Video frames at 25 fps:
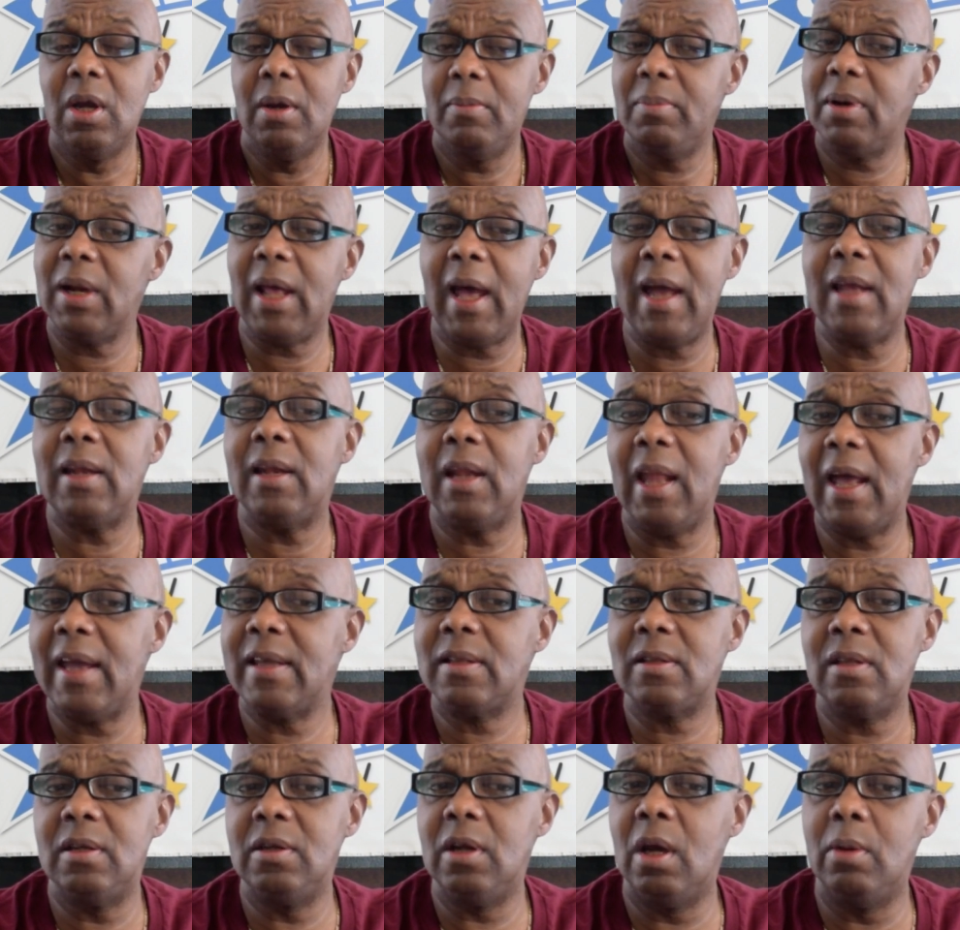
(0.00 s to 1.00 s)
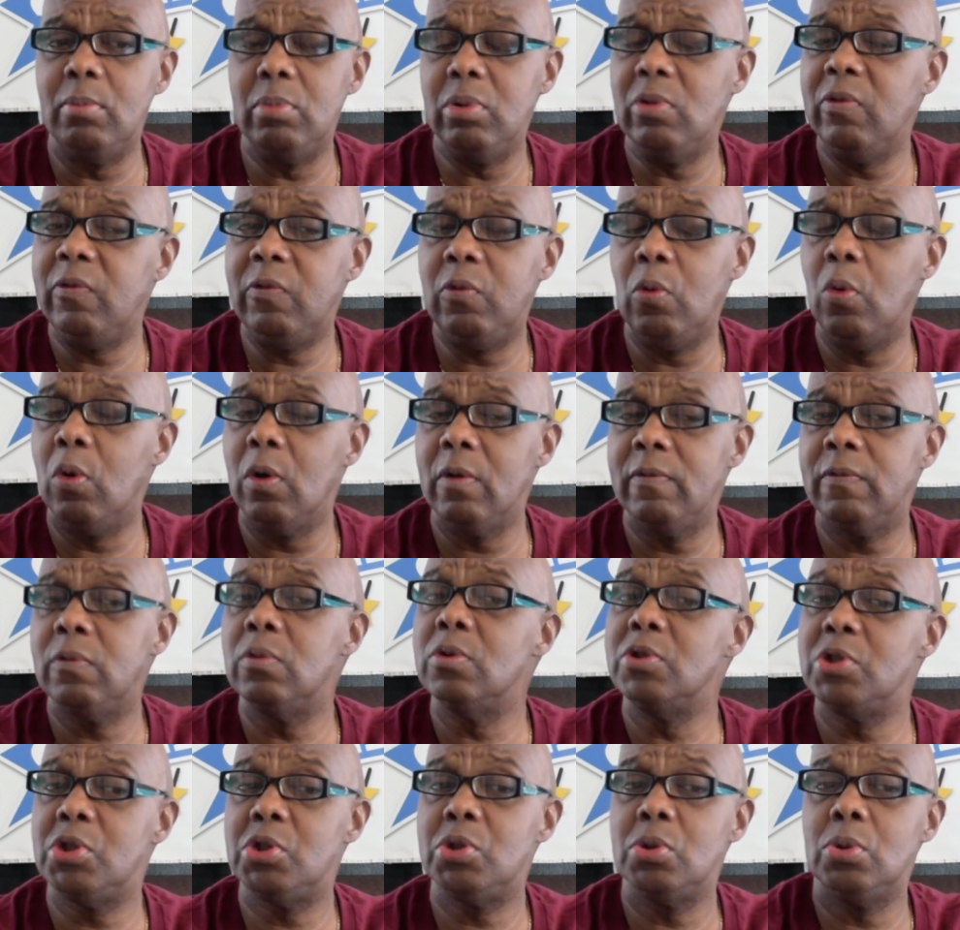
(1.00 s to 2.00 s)
But I like the number four
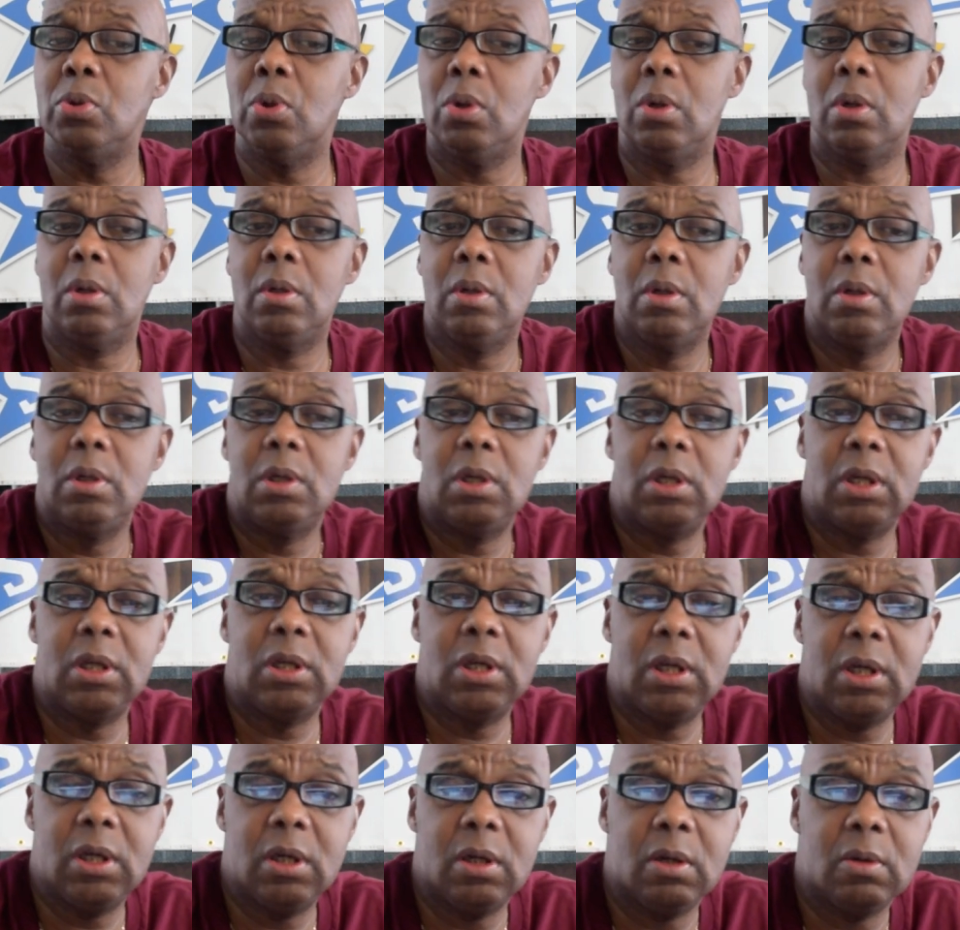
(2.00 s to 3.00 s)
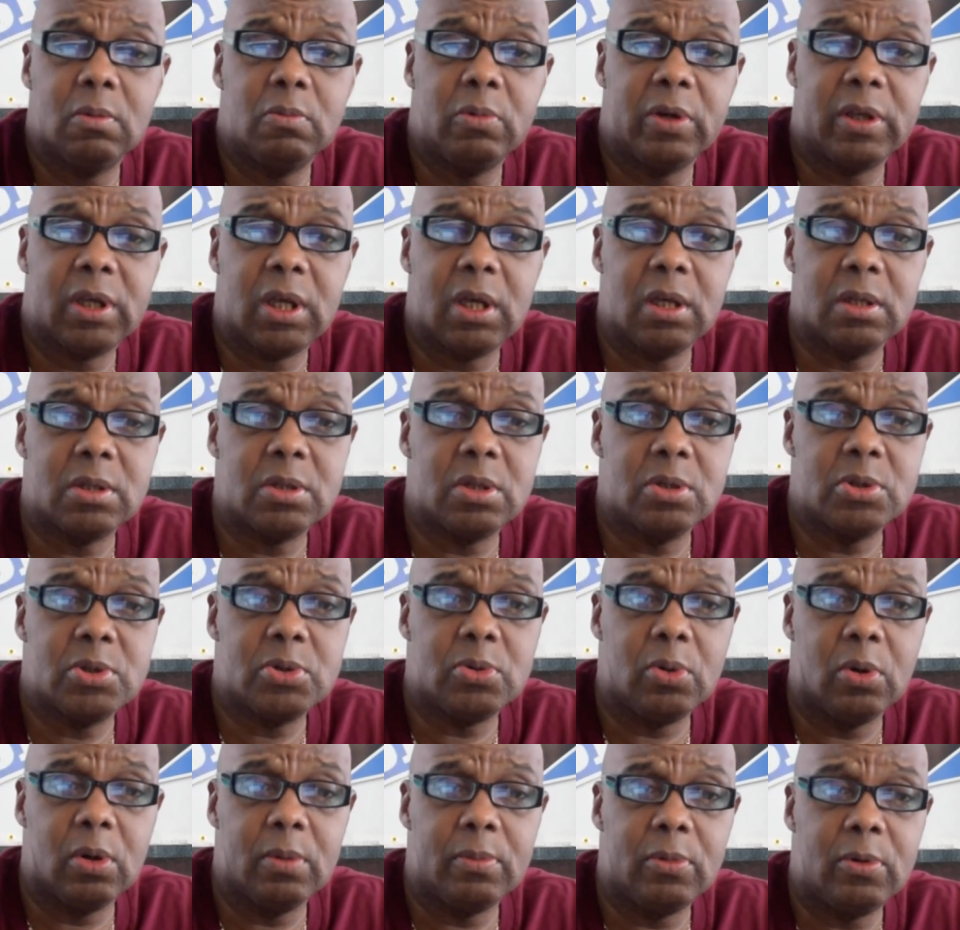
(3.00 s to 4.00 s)
for sure in here with Kent
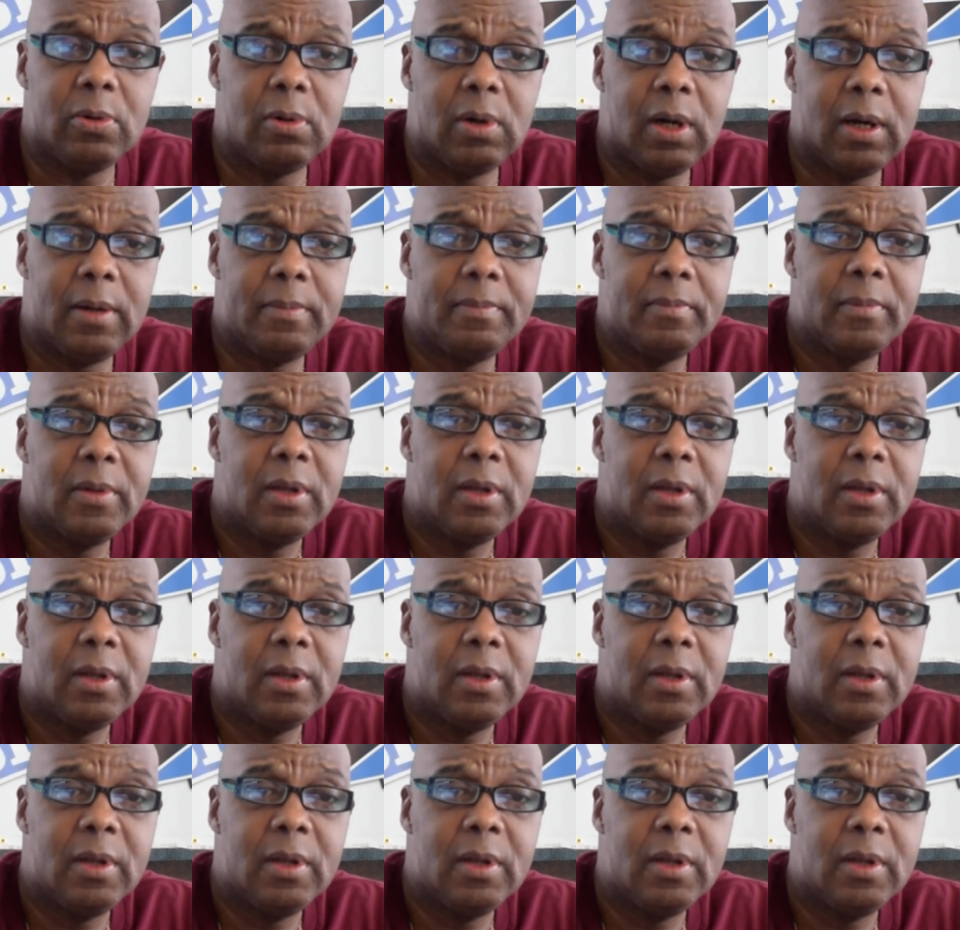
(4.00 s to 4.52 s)
DeSormo up.